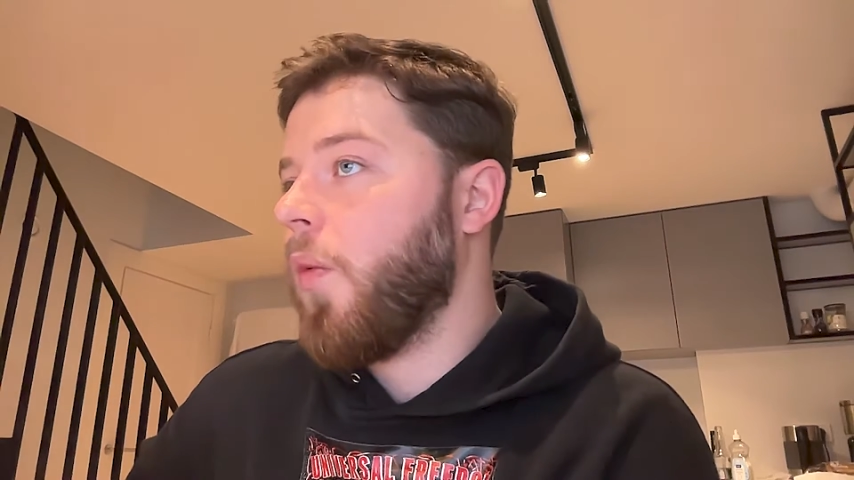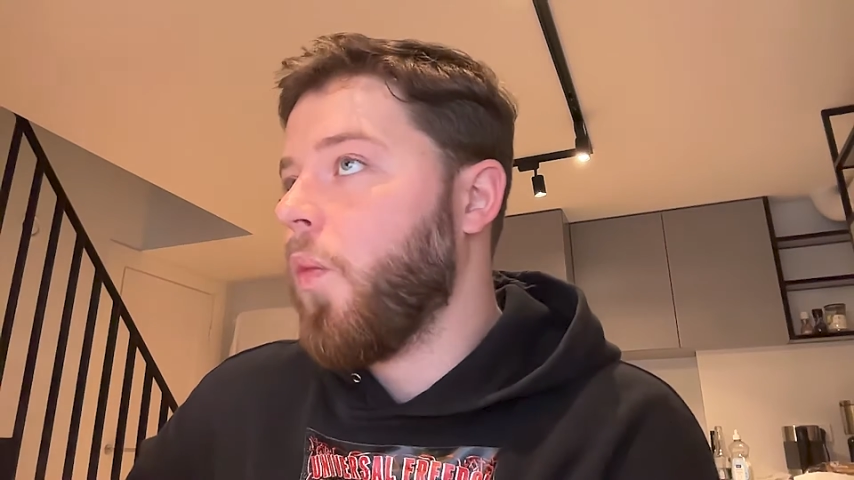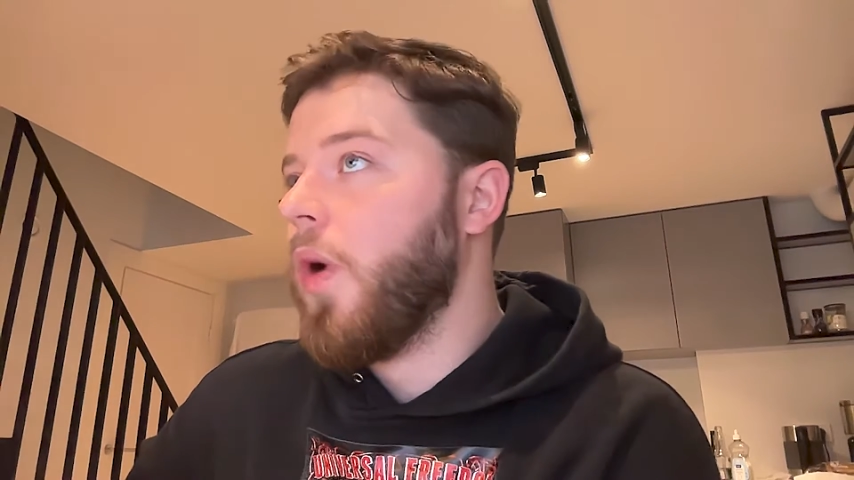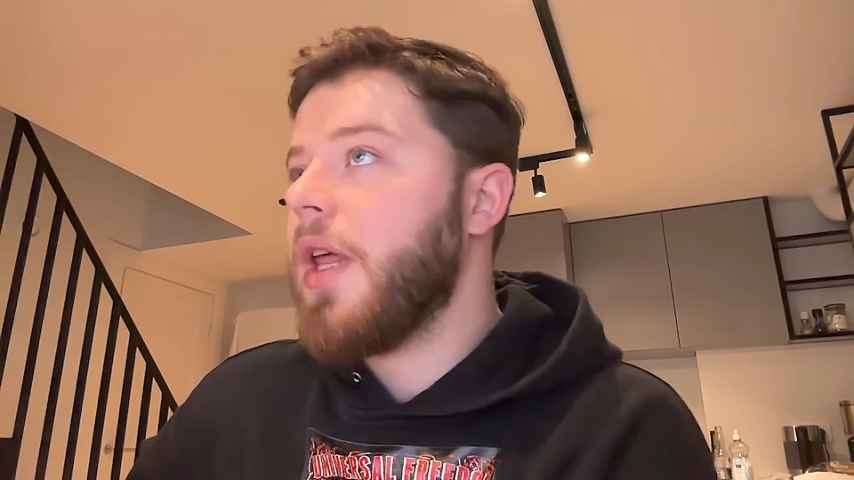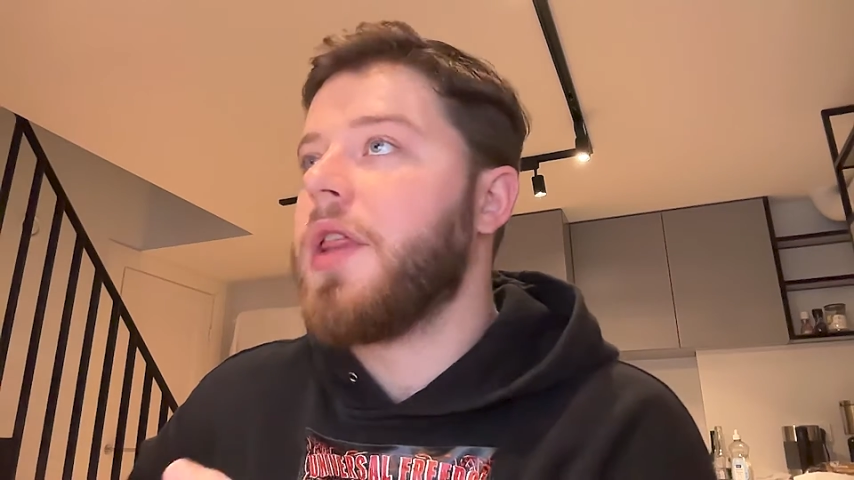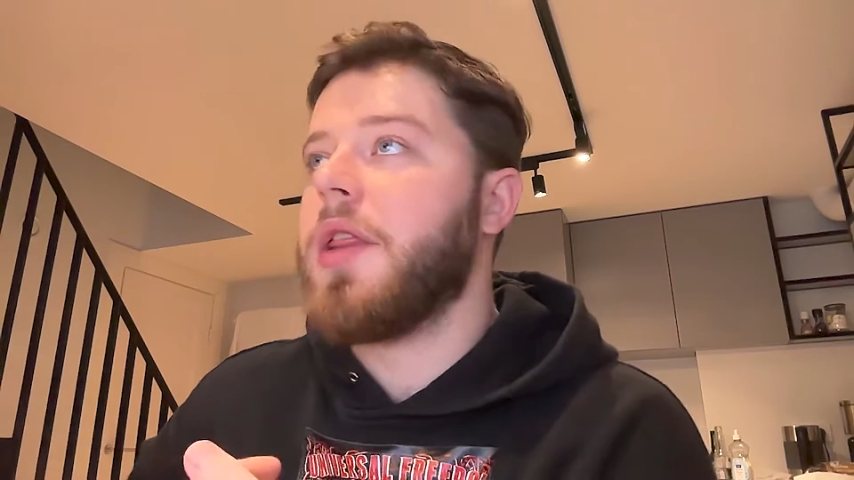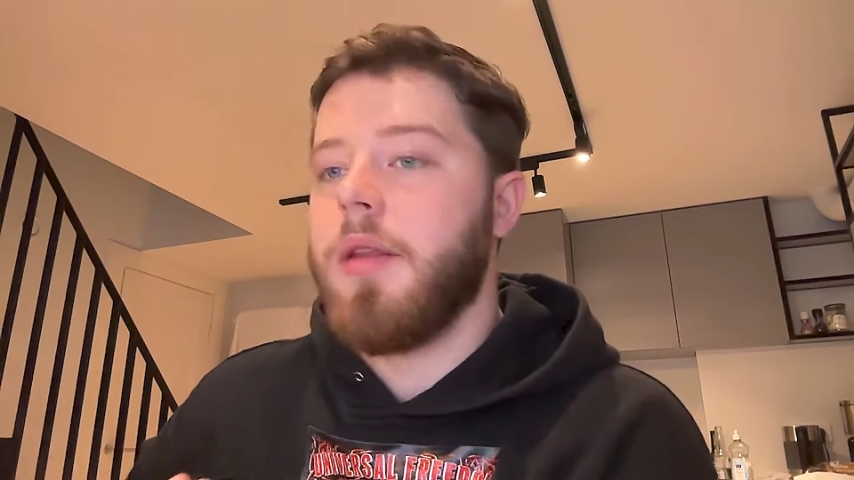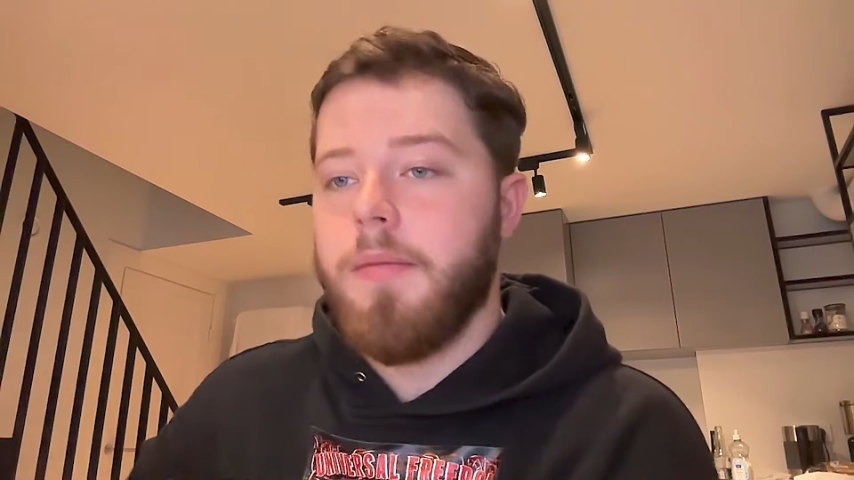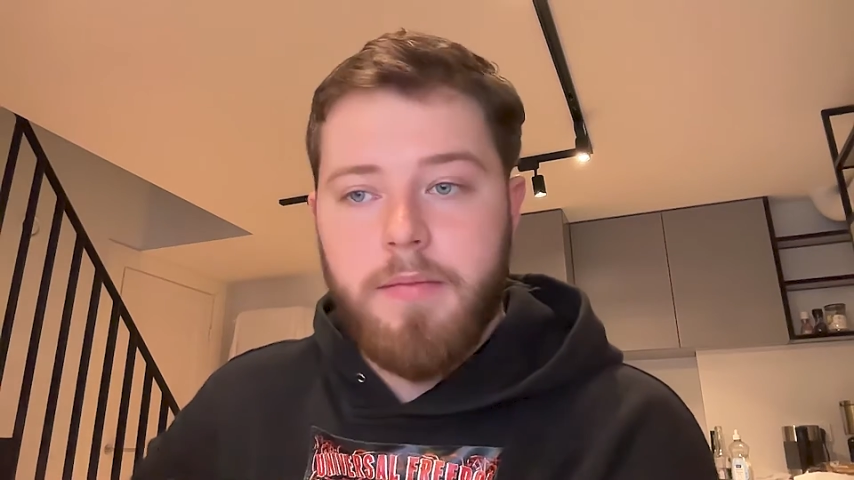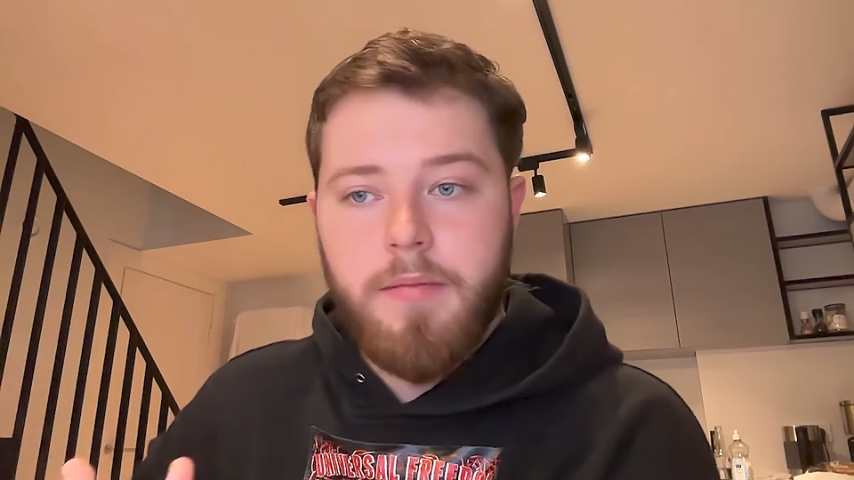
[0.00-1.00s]
with
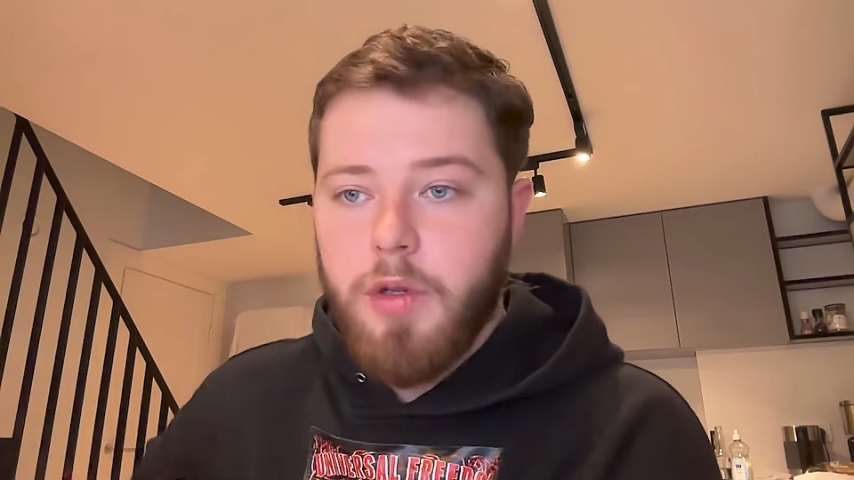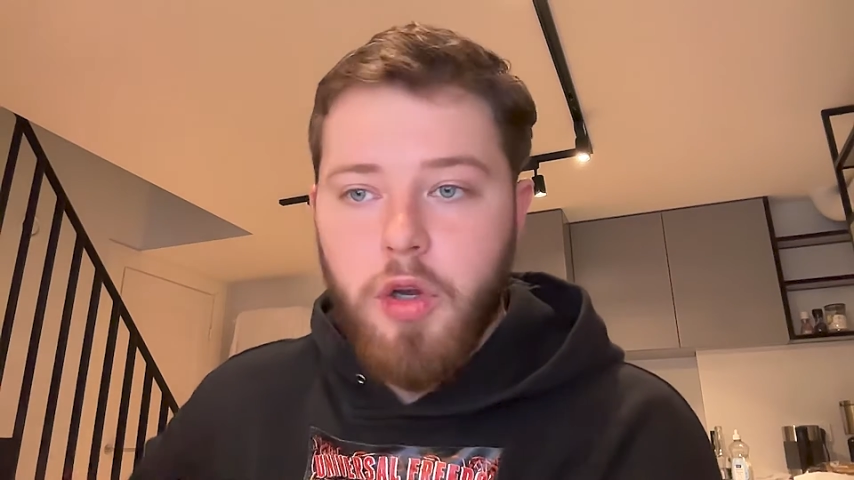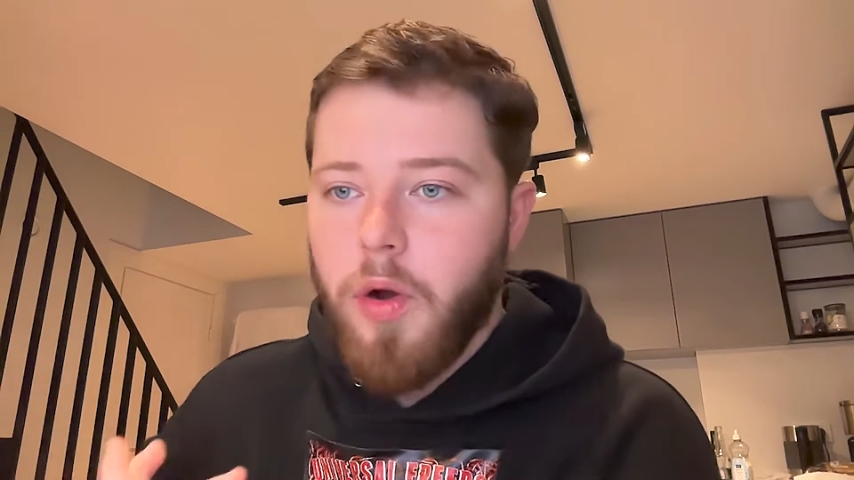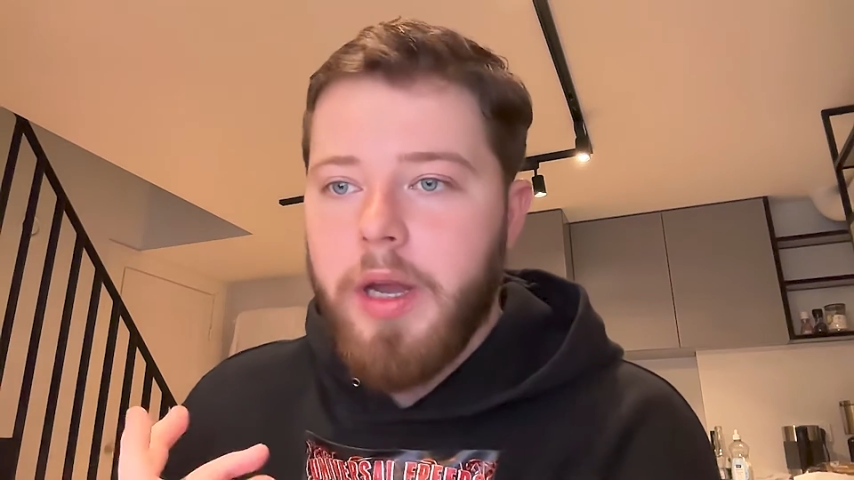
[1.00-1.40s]
your